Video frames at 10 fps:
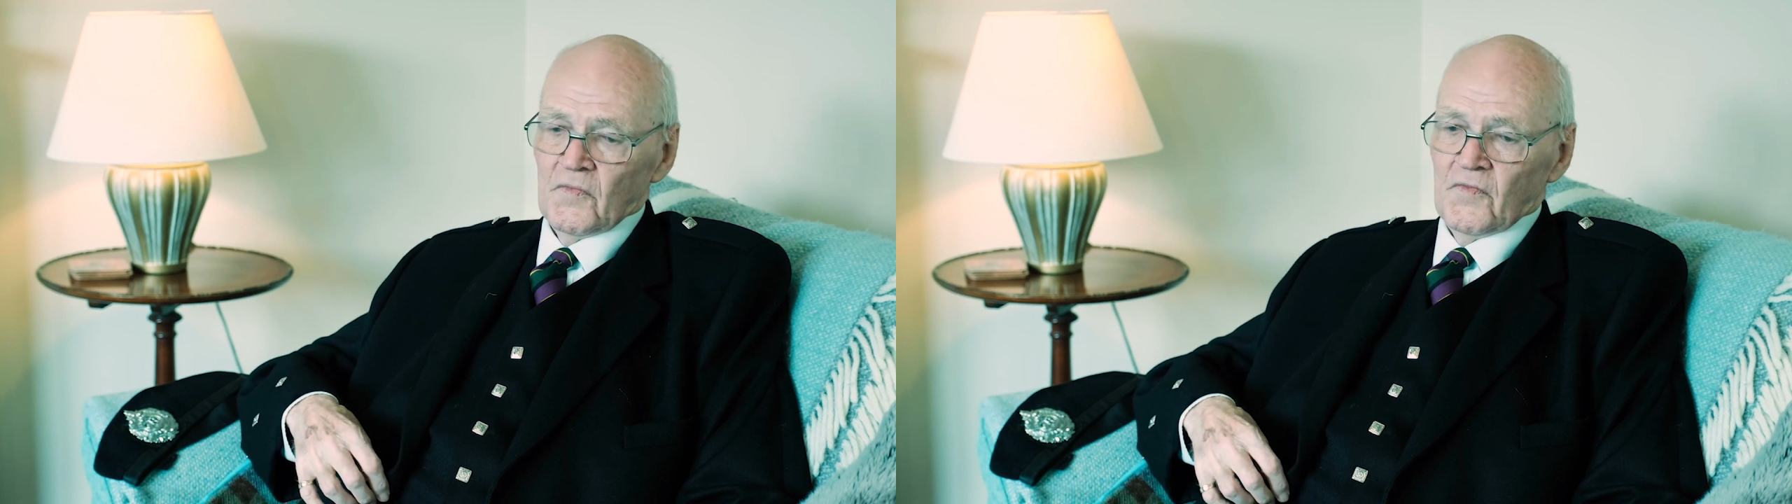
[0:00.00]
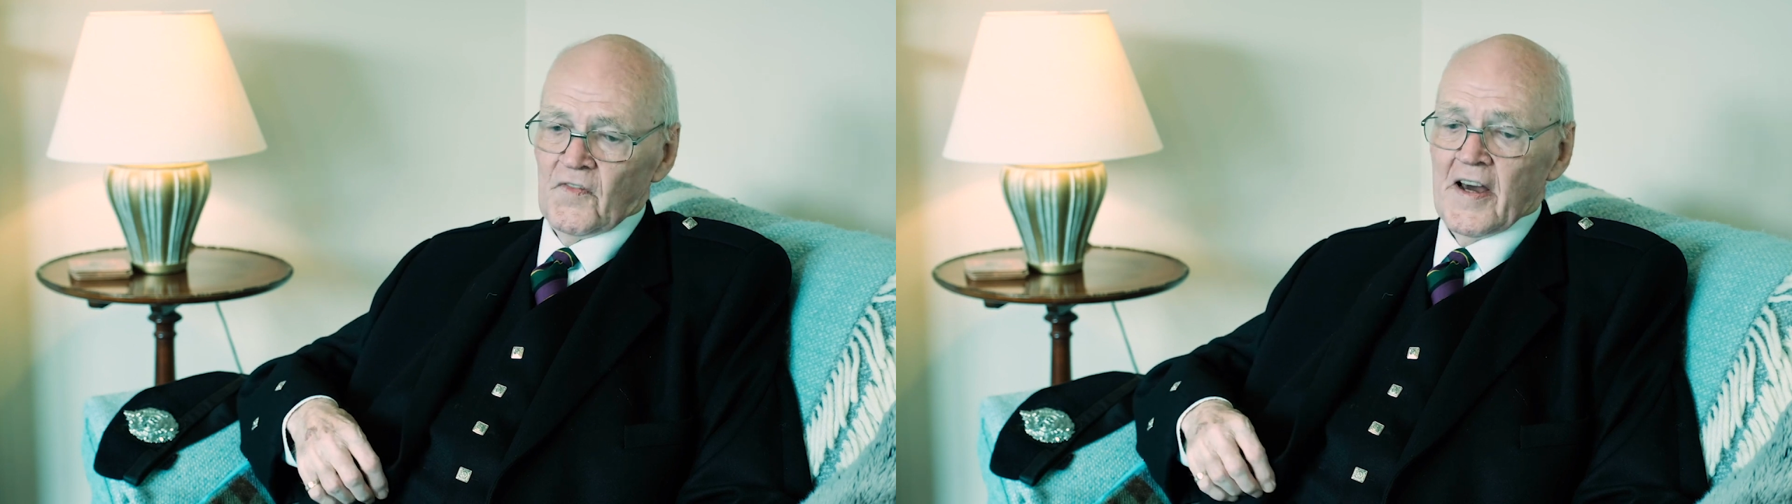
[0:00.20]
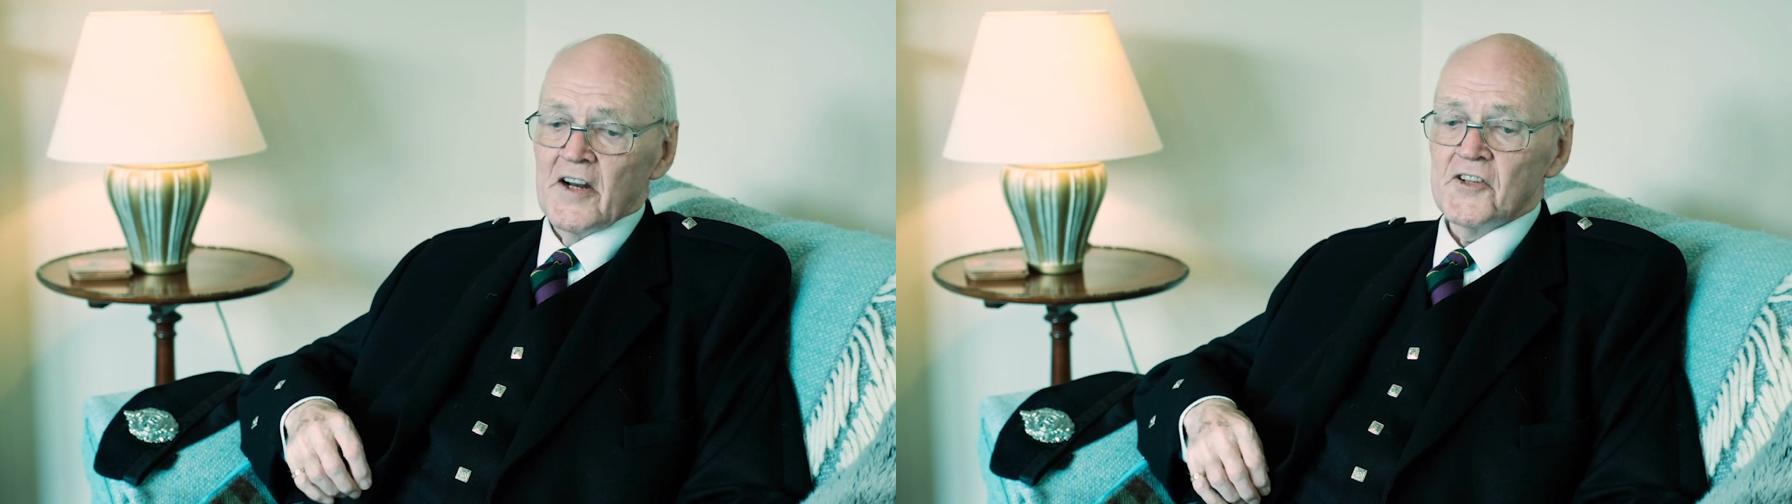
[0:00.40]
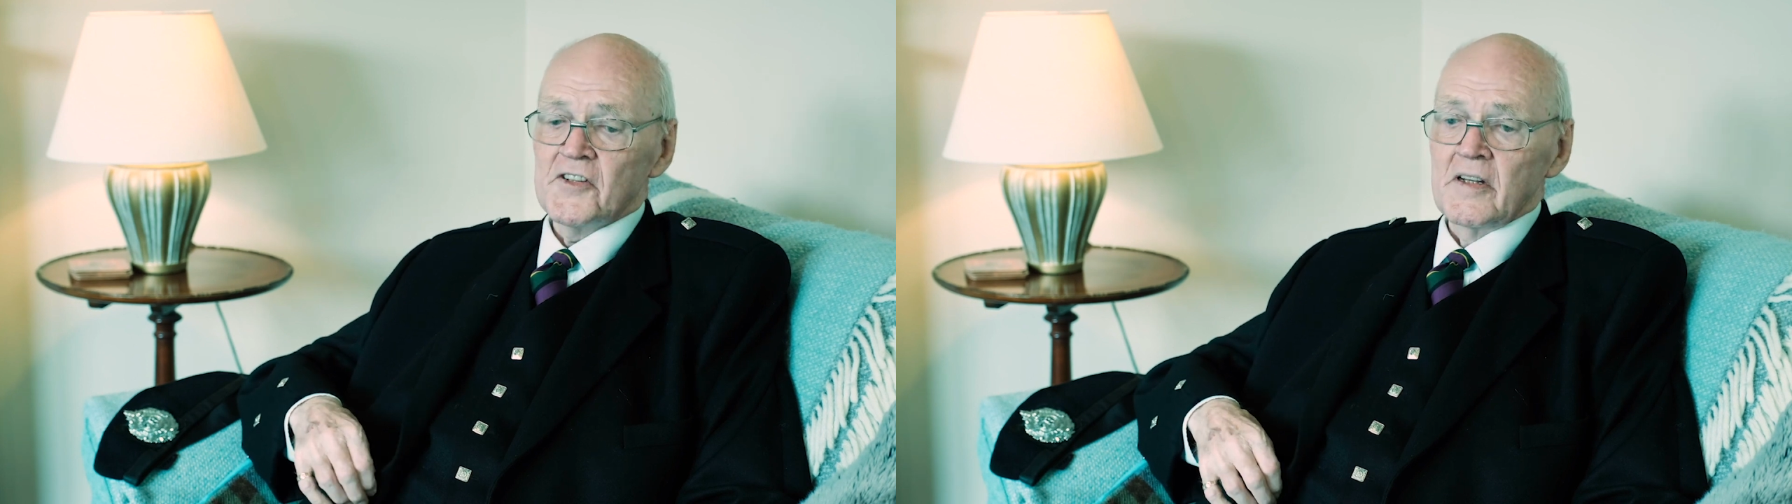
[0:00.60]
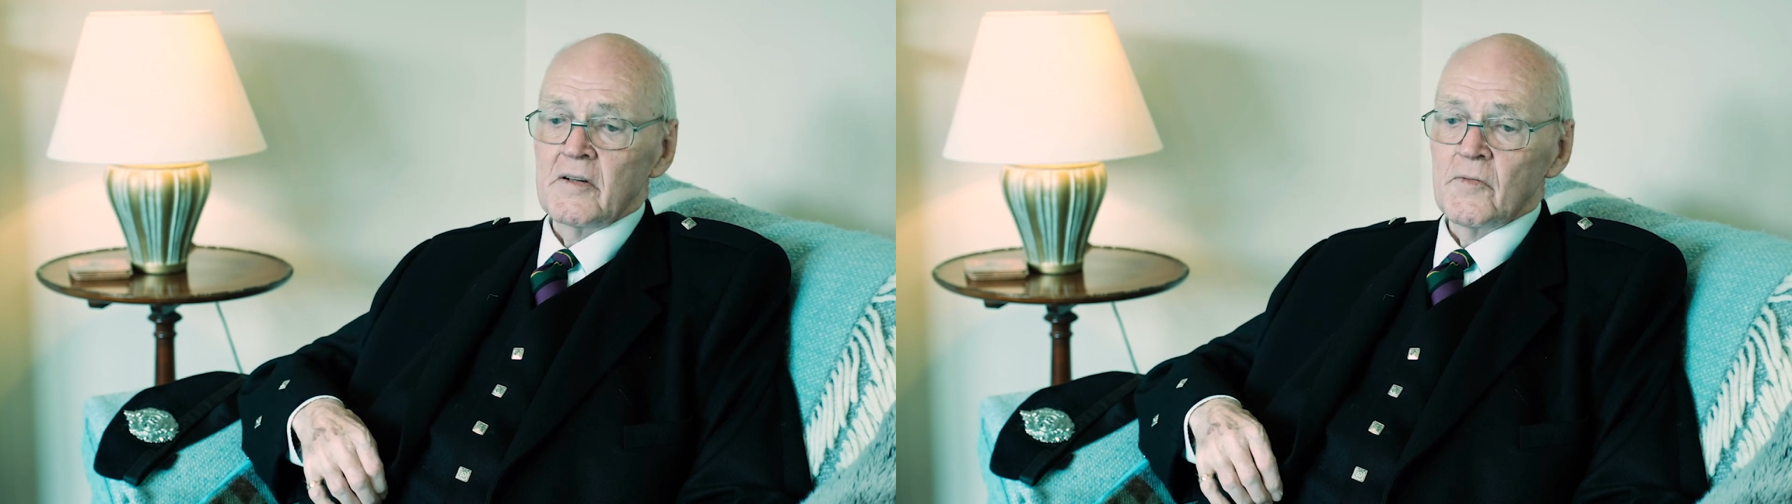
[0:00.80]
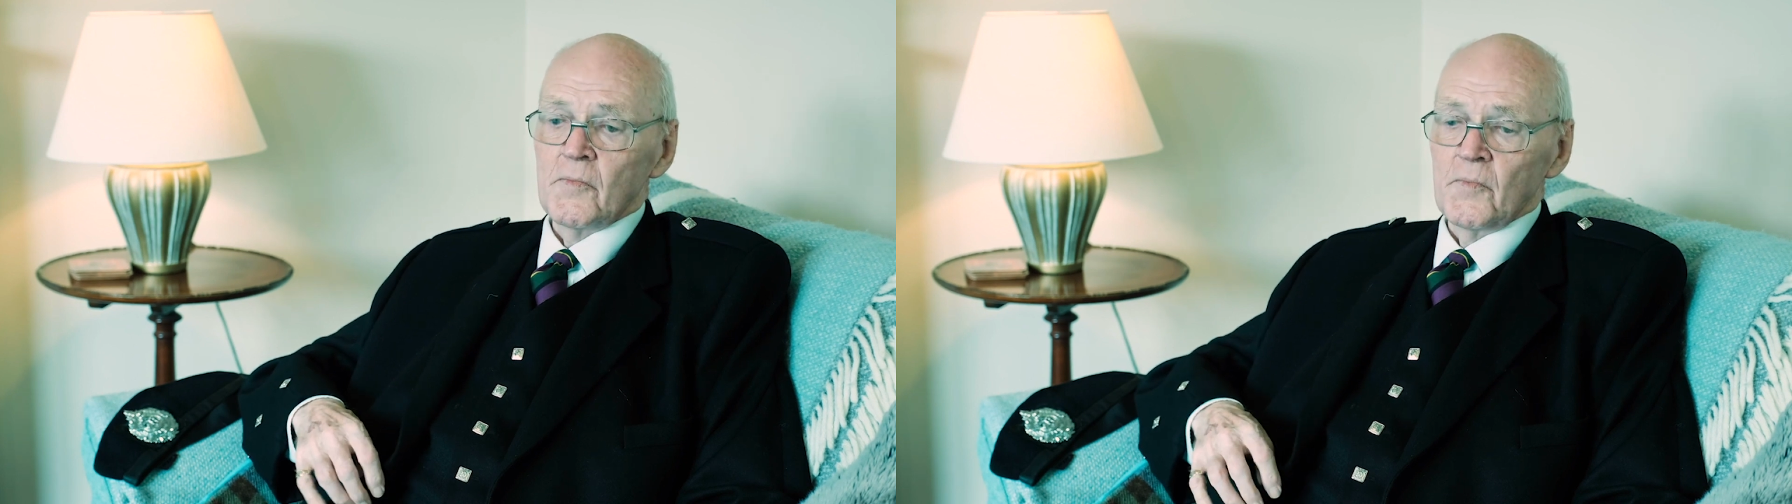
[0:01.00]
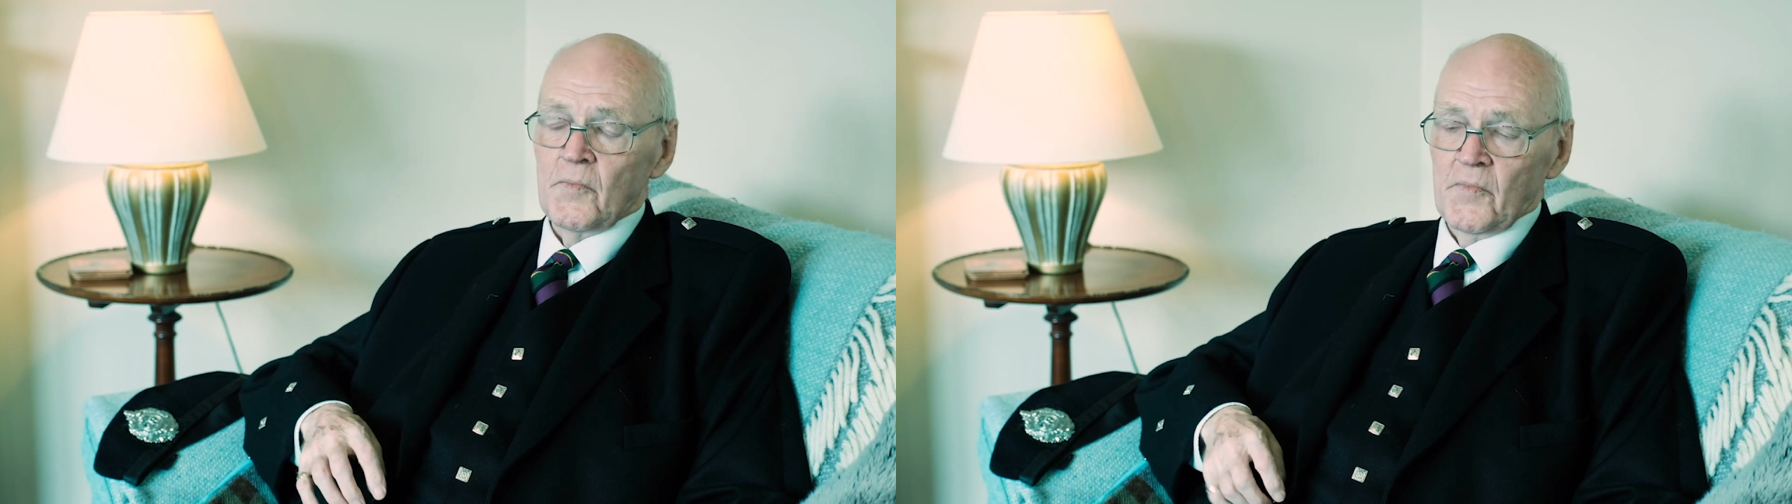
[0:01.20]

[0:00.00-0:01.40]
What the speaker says: versed in